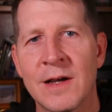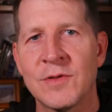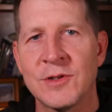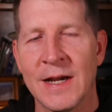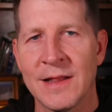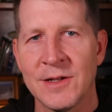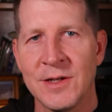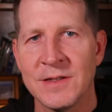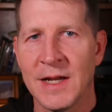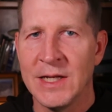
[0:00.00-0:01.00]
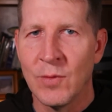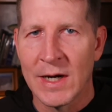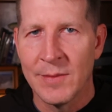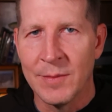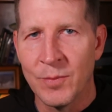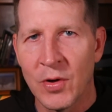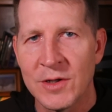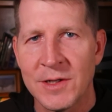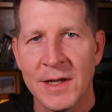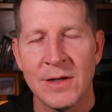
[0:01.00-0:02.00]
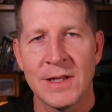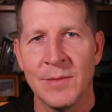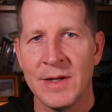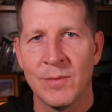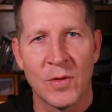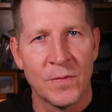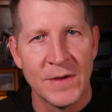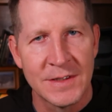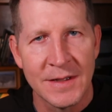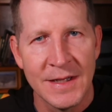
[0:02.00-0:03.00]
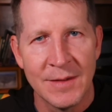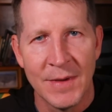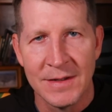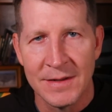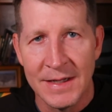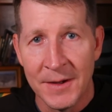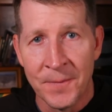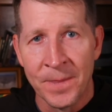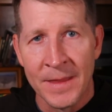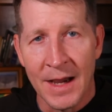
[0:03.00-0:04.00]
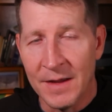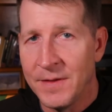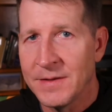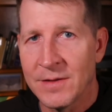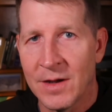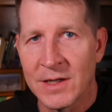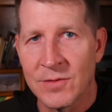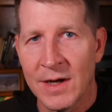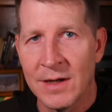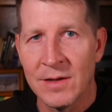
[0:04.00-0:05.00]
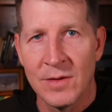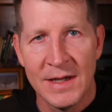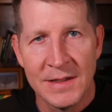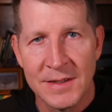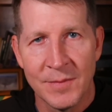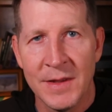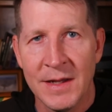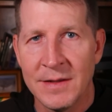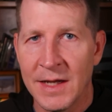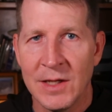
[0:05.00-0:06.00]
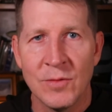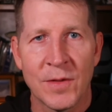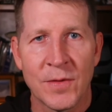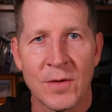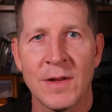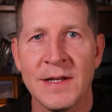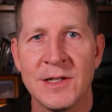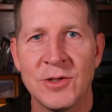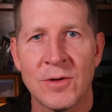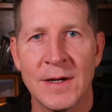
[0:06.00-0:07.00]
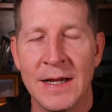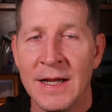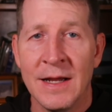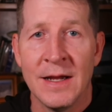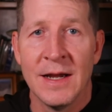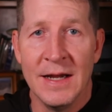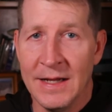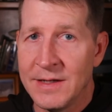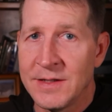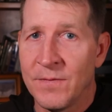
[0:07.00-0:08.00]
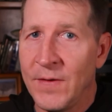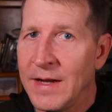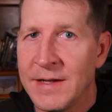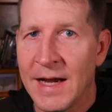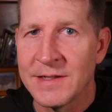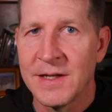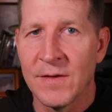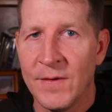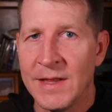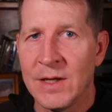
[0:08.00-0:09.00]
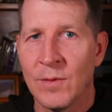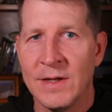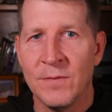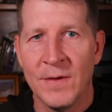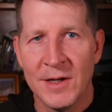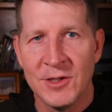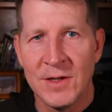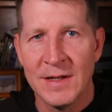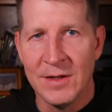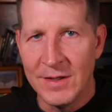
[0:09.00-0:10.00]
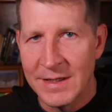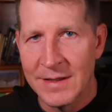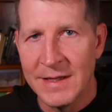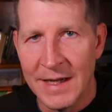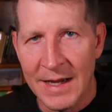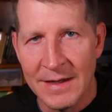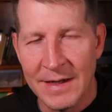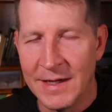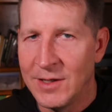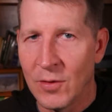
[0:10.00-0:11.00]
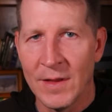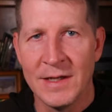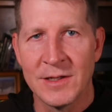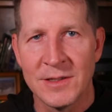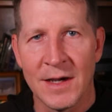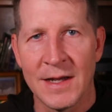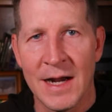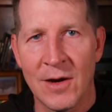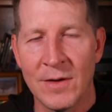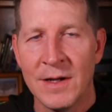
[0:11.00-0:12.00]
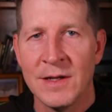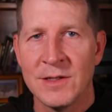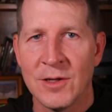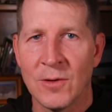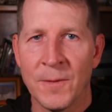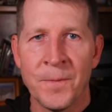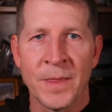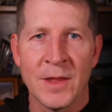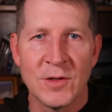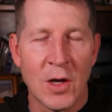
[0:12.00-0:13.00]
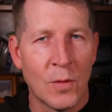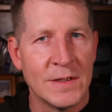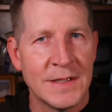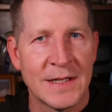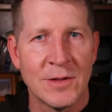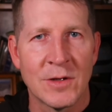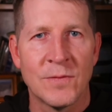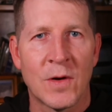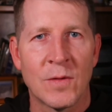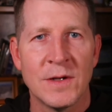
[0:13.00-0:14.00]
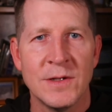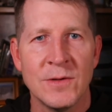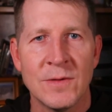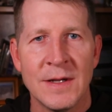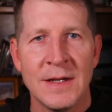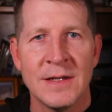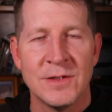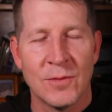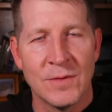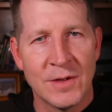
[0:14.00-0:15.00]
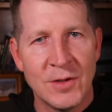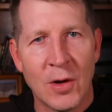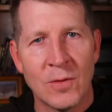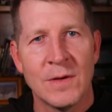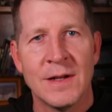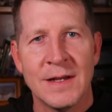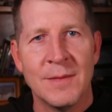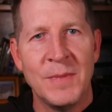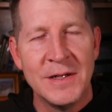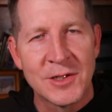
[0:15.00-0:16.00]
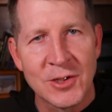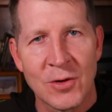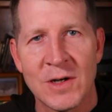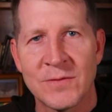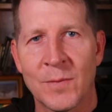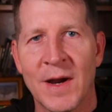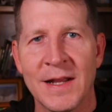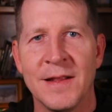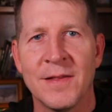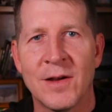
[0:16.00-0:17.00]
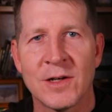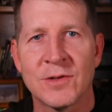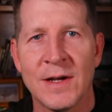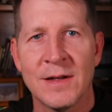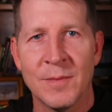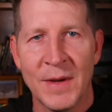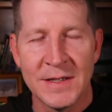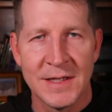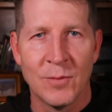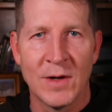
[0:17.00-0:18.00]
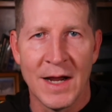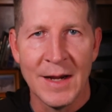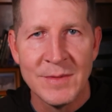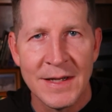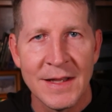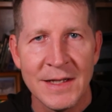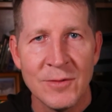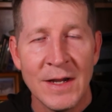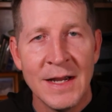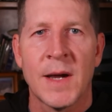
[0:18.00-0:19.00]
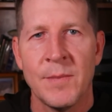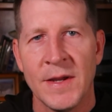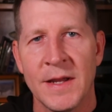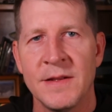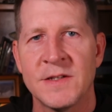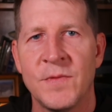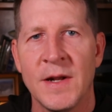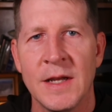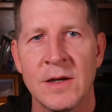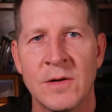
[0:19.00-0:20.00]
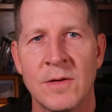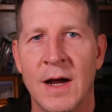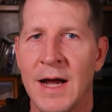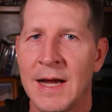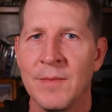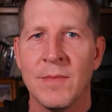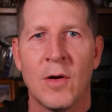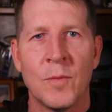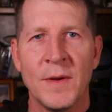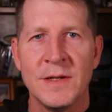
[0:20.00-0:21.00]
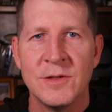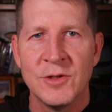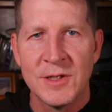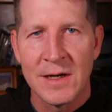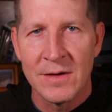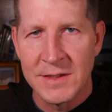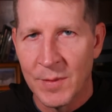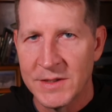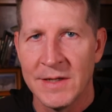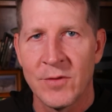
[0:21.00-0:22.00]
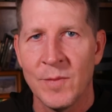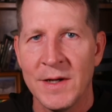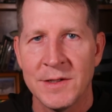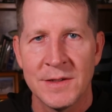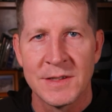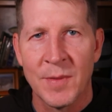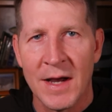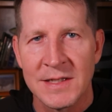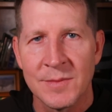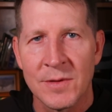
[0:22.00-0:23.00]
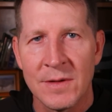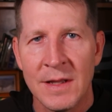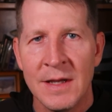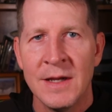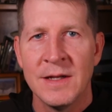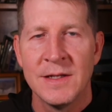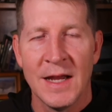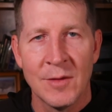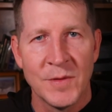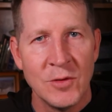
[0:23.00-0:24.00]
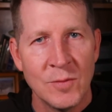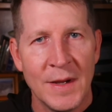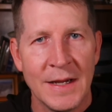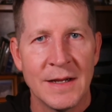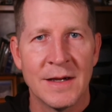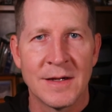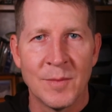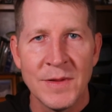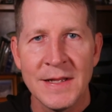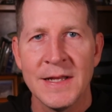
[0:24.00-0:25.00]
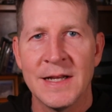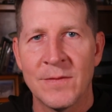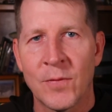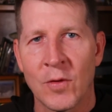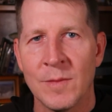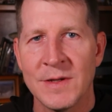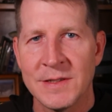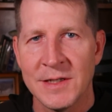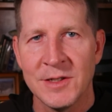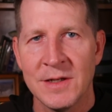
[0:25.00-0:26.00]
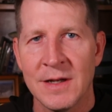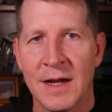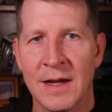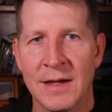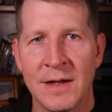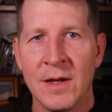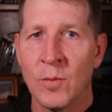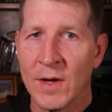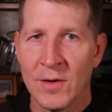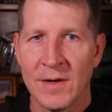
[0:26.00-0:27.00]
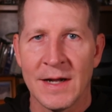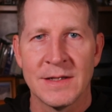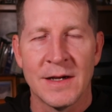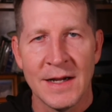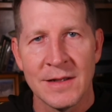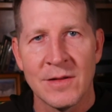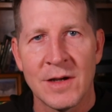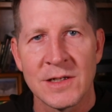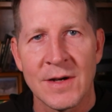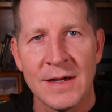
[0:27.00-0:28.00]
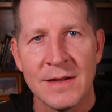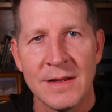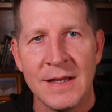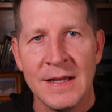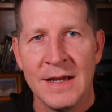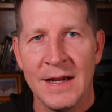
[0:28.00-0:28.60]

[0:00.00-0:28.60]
loves challenges and you want to be pushed to your limit, both physically and mentally, I think the long trail is something that you would thoroughly enjoy. It is a fantastic feeling when you finish it and you get to the end and you know that you stuck it out. So there's always that to look forward to. So don't be discouraged from hiking the long trail based on what I'm telling you. By making this video, I'm hoping to share as much information as possible to help you make a completely informed decision on whether or not to hike the long trail,